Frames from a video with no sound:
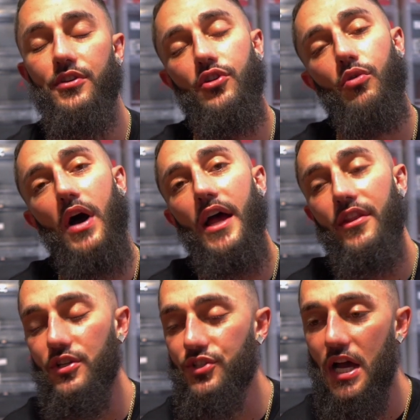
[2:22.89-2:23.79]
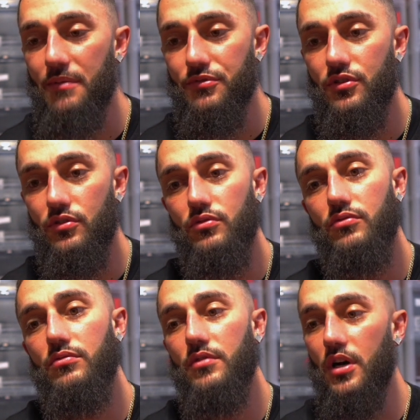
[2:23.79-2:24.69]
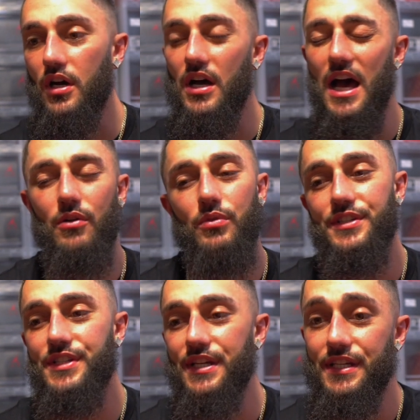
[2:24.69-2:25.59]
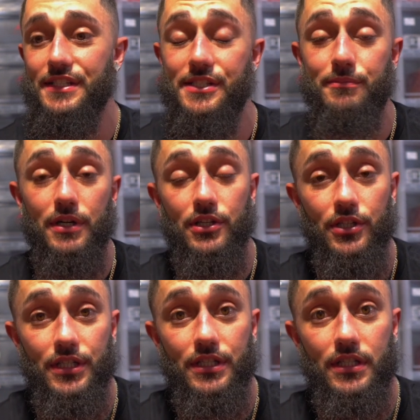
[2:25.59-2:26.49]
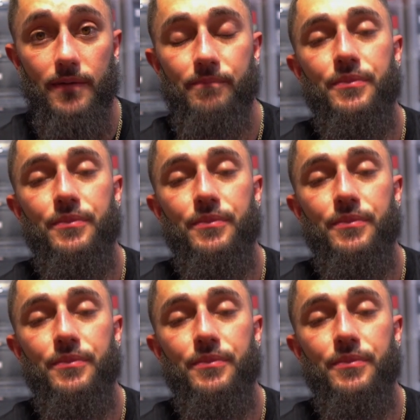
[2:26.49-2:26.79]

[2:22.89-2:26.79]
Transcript: You know why their job's so I don't want to say easy, but good?